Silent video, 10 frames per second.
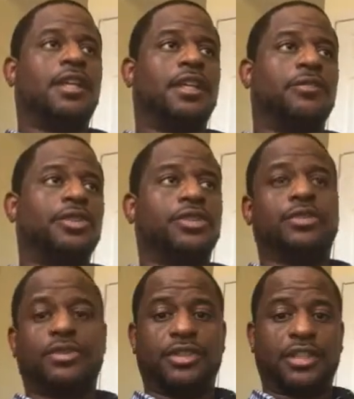Then what you
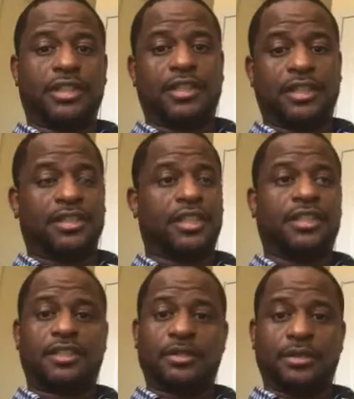do is they take that
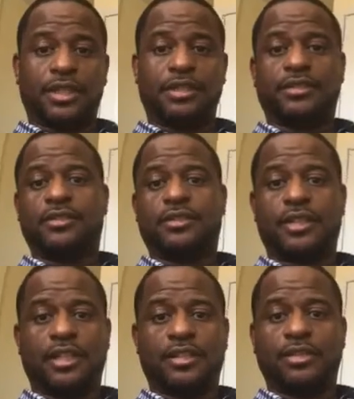check, you go in,
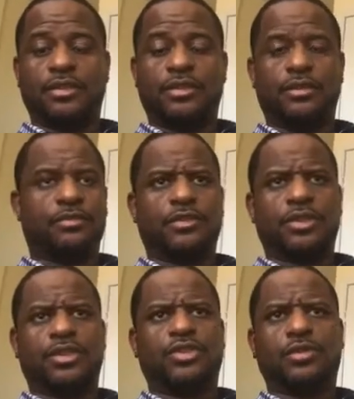and
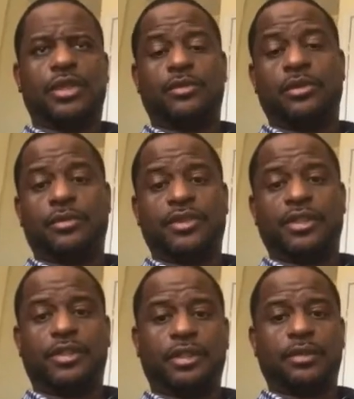you can do whatever you want
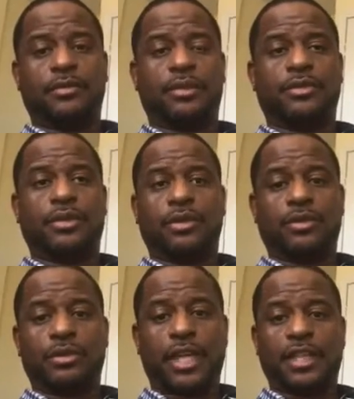with it. You can
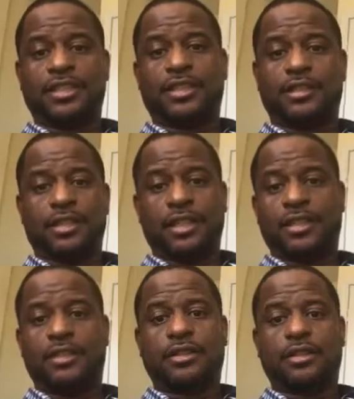go cash it
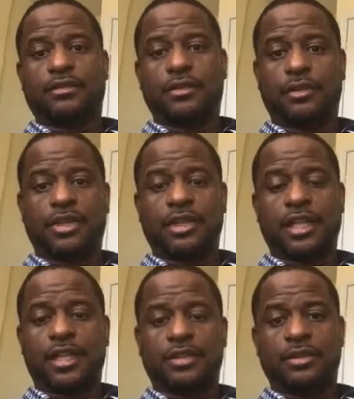there and go get the
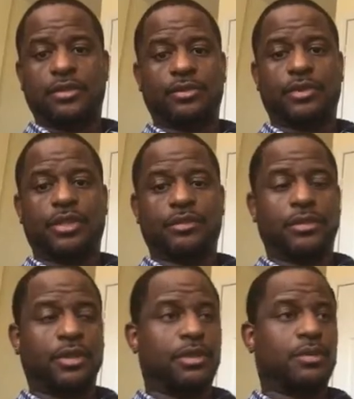cash and go whatever you
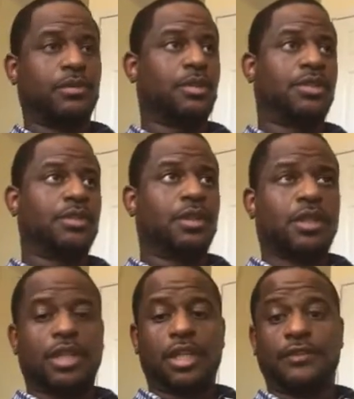want to go. You want to,
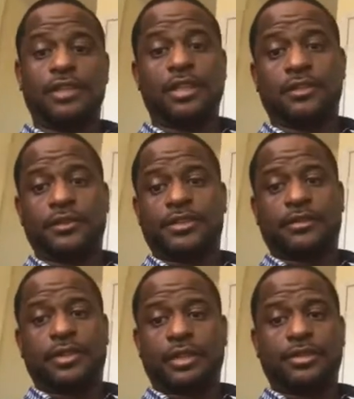if you need it for
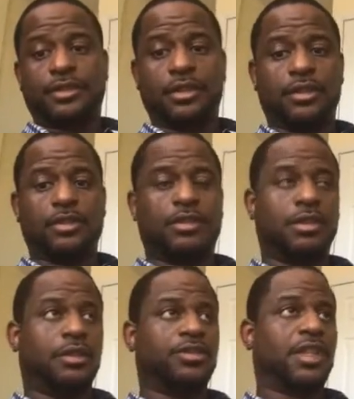something else, you can
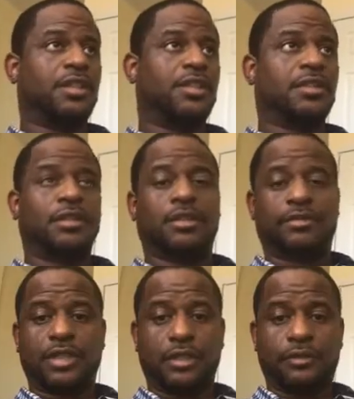take
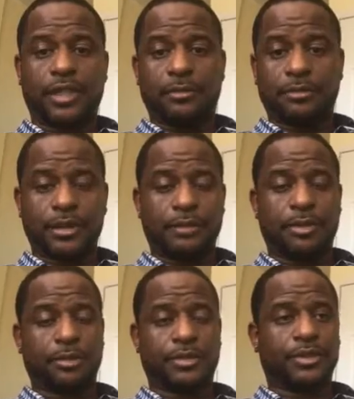it for
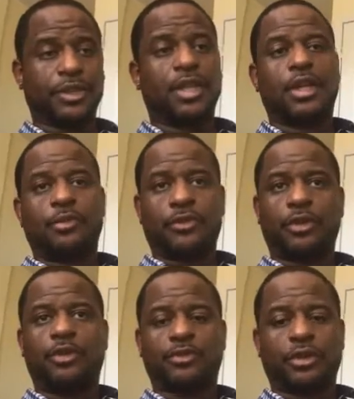that purpose. But
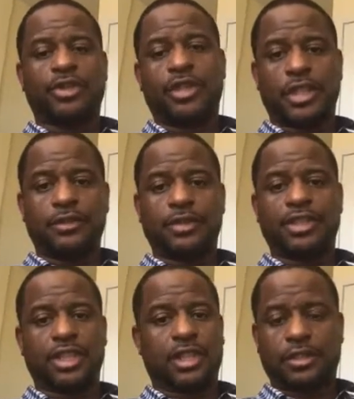for the most part, they give you a
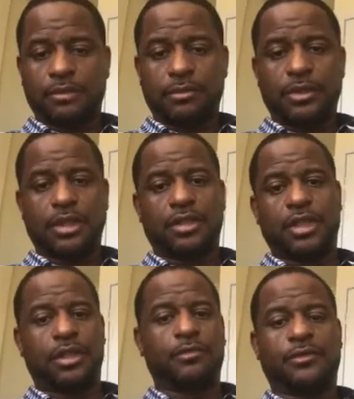check in your
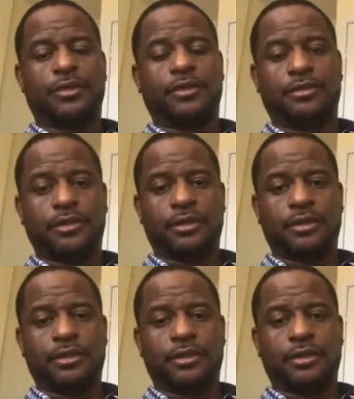name for